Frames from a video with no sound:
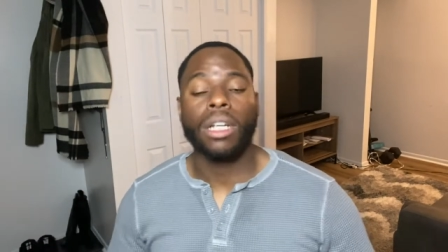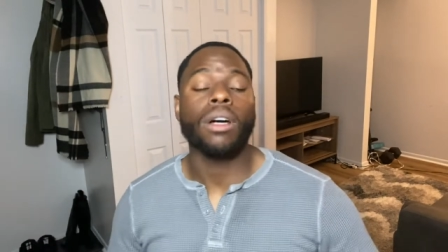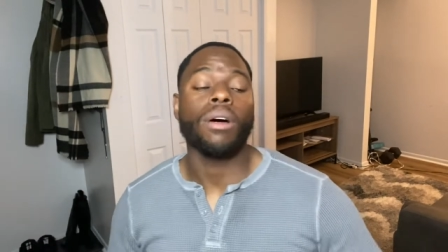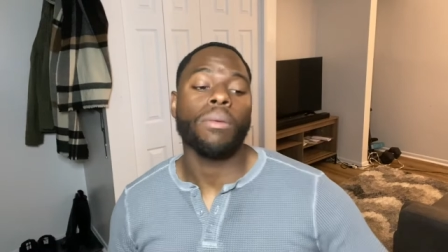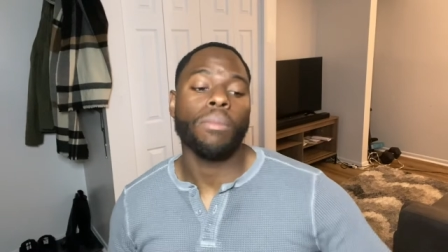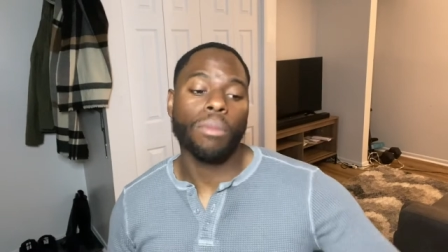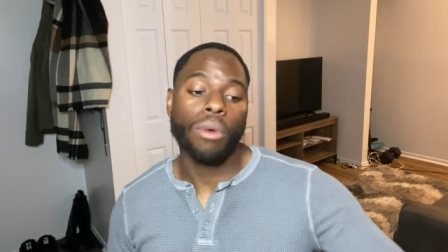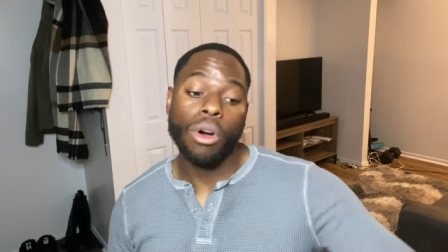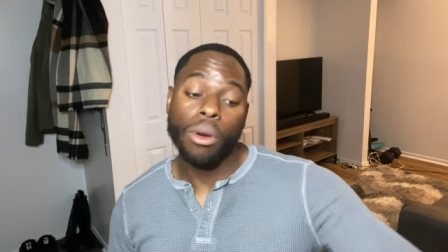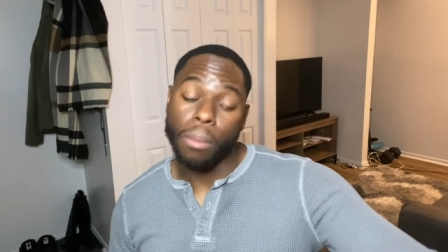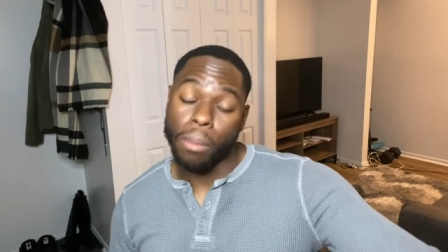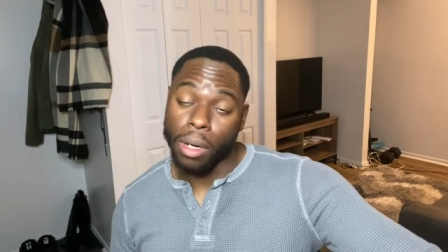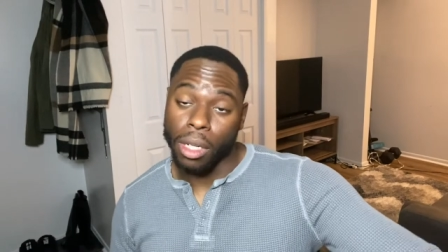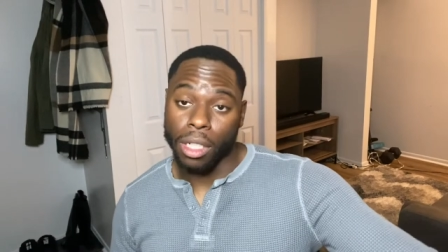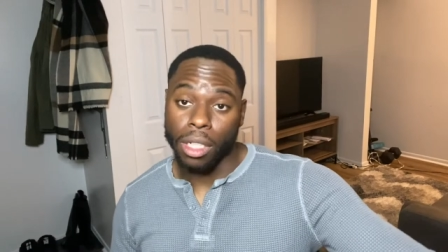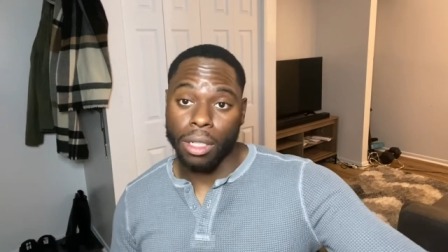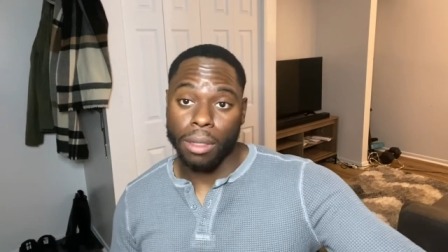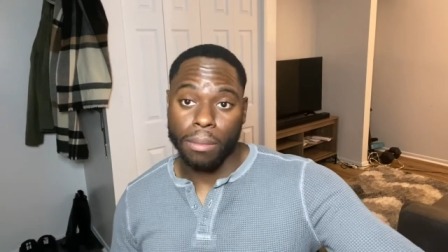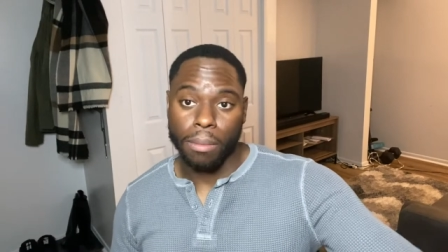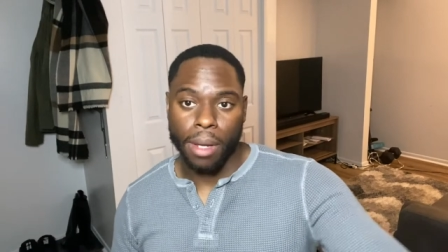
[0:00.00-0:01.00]
more
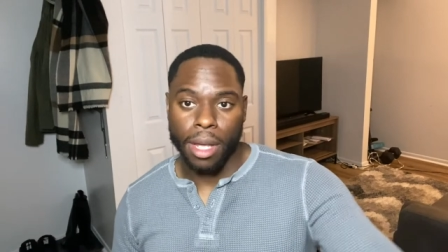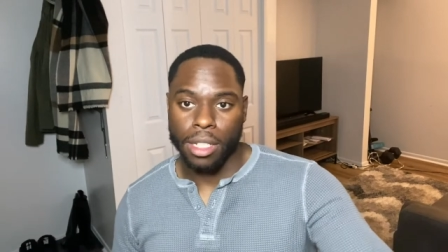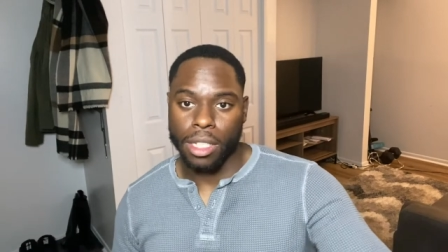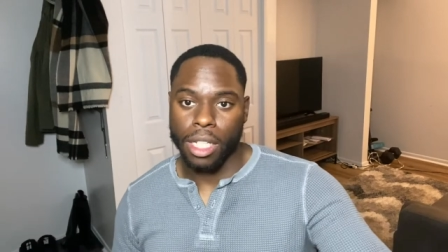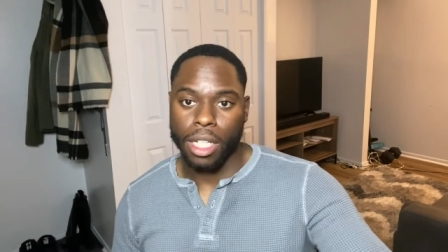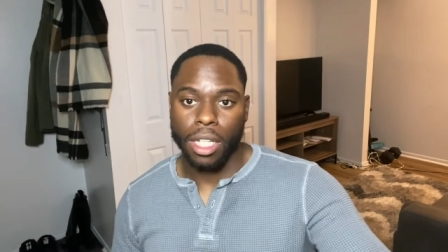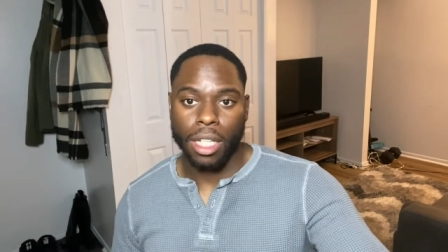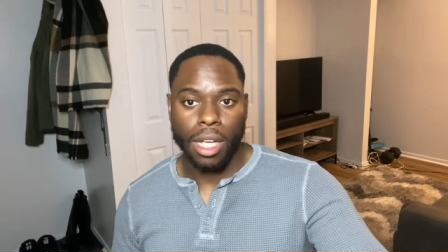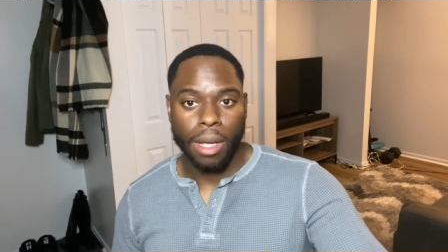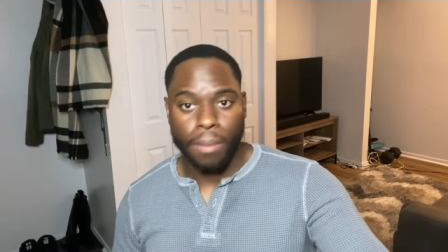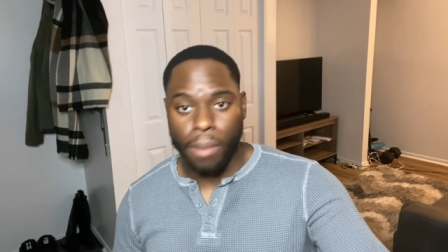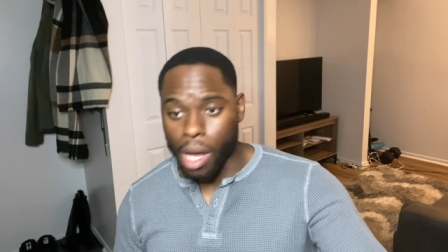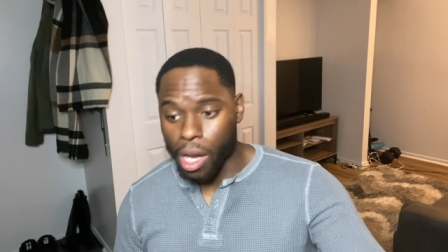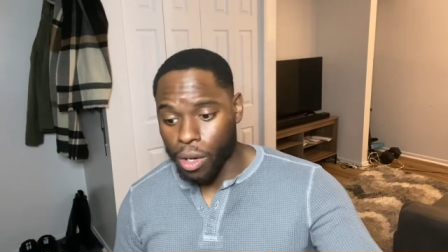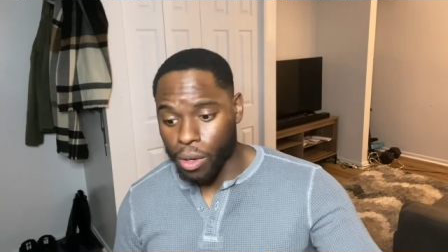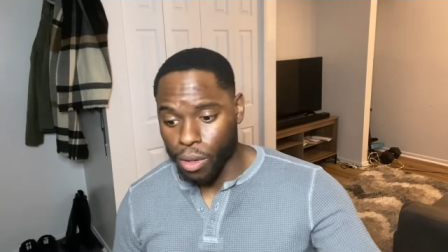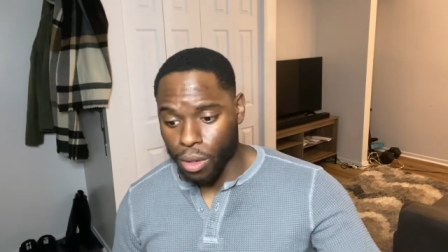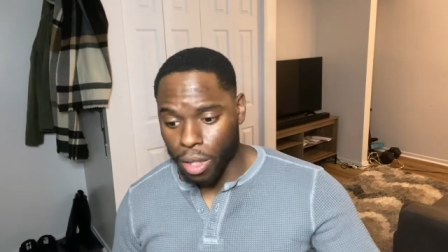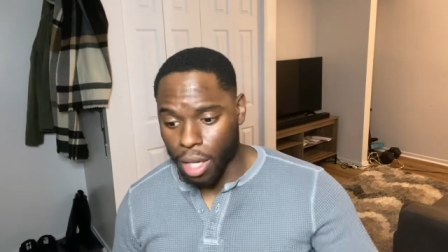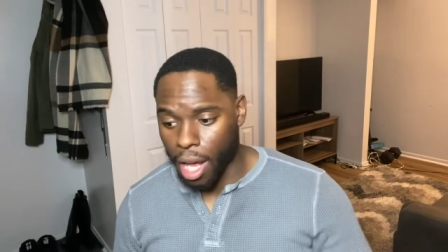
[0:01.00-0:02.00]
money, basically, I'm not
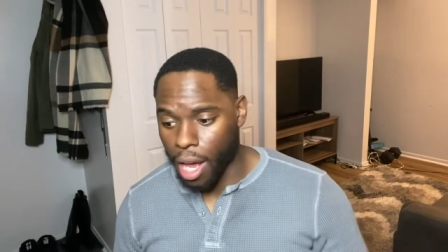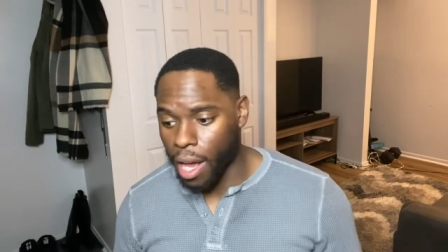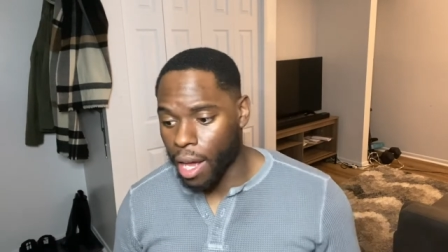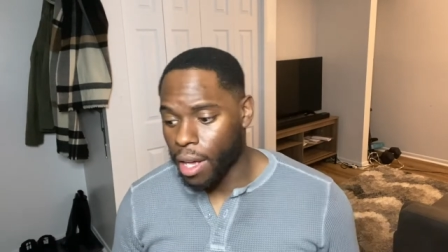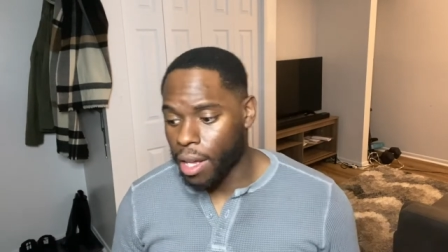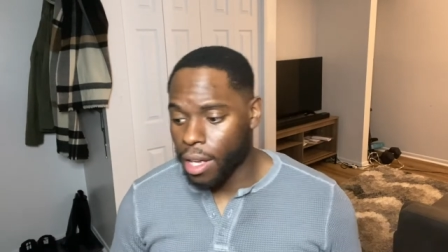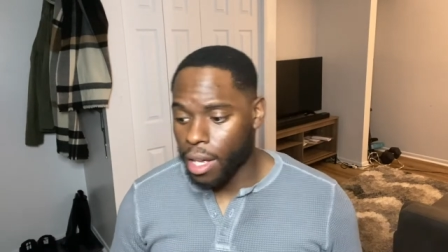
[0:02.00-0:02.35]
gonna lie.